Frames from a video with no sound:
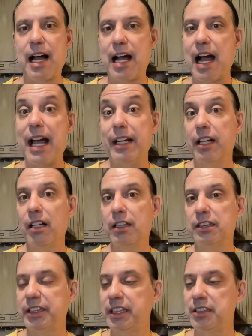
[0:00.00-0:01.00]

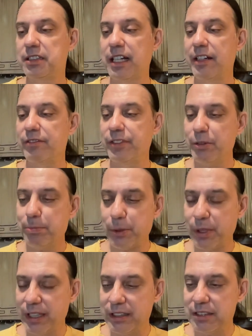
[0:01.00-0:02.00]
ideologies and
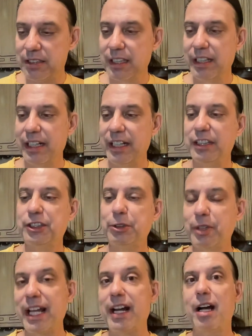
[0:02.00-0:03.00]
viewpoints, is you
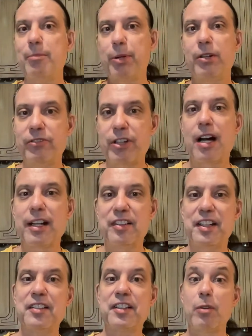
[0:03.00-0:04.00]
cannot prove God
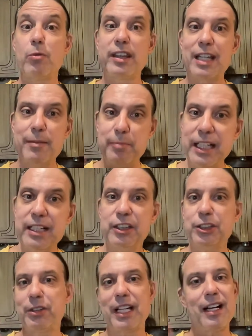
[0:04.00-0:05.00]
exists. And what they mean is
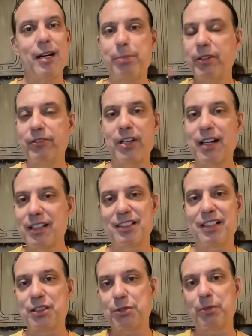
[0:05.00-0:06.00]
you cannot prove God
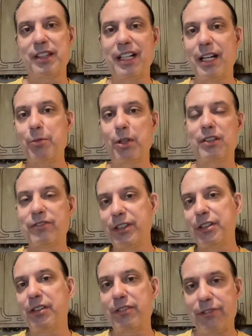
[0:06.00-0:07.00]
exists within a
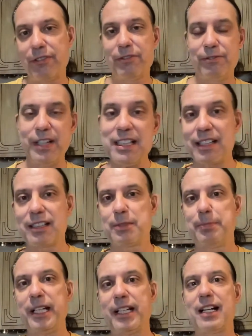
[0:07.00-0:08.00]
worldview of physics,
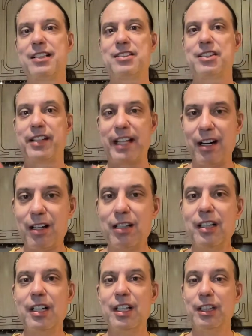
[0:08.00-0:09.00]
because their
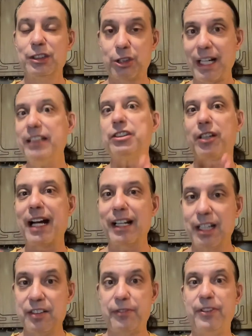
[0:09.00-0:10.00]
train track
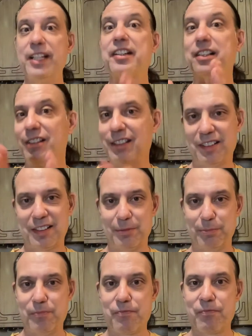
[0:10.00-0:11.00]
is physicalism.
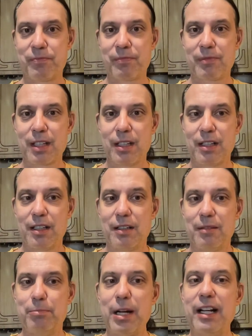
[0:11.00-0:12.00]

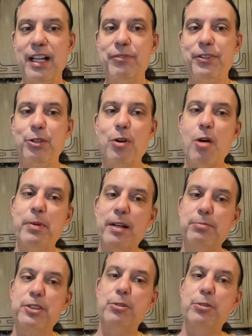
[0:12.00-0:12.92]
But if you open up to